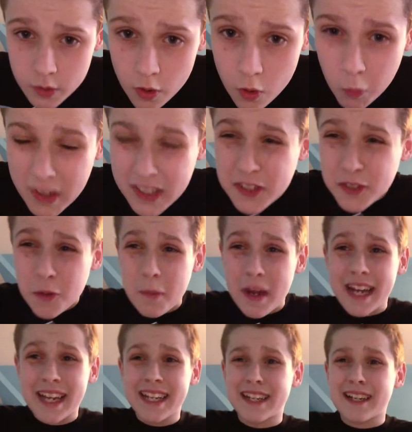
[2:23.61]

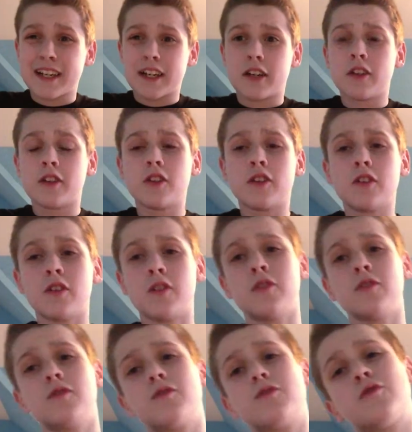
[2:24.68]
WrestleMania
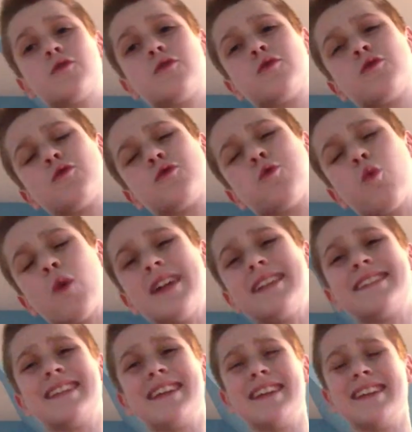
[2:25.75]

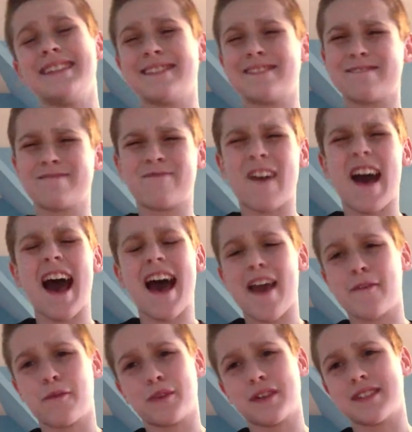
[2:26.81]

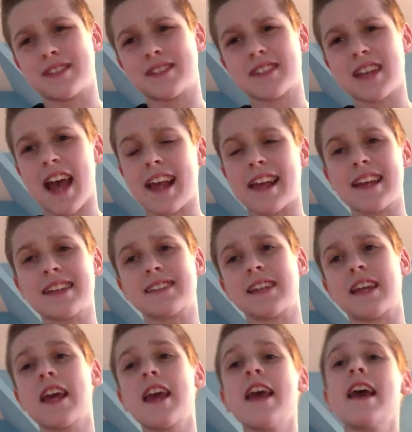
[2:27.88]
25 was, I guess,
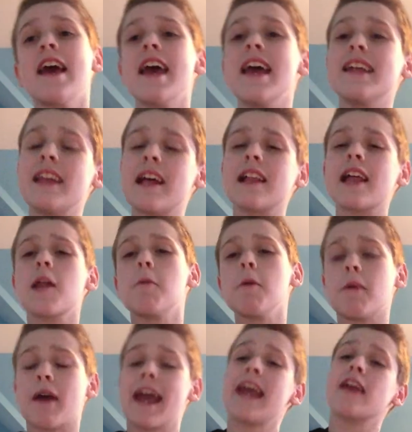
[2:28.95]
a lot of
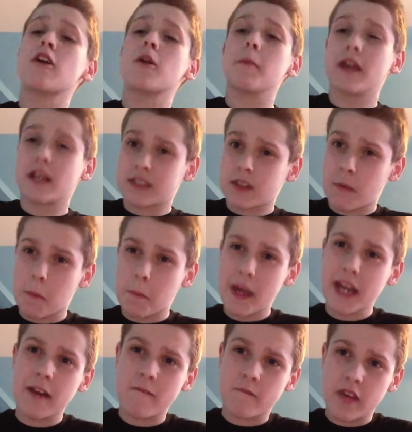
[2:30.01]
people hate on it because of the
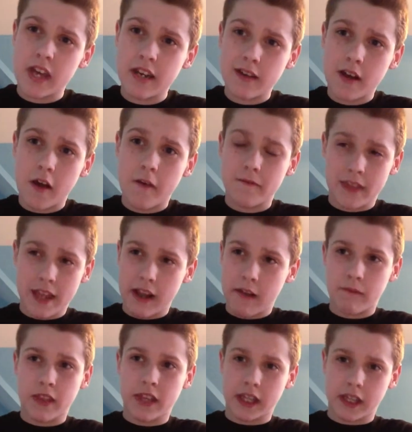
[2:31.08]
main event of
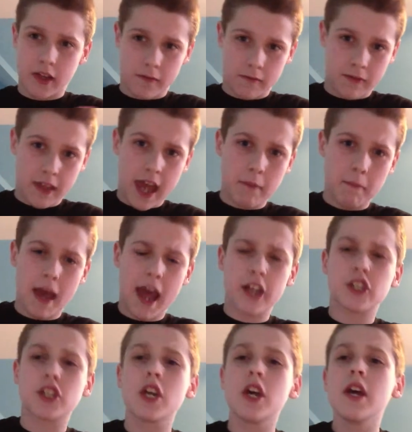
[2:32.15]
that match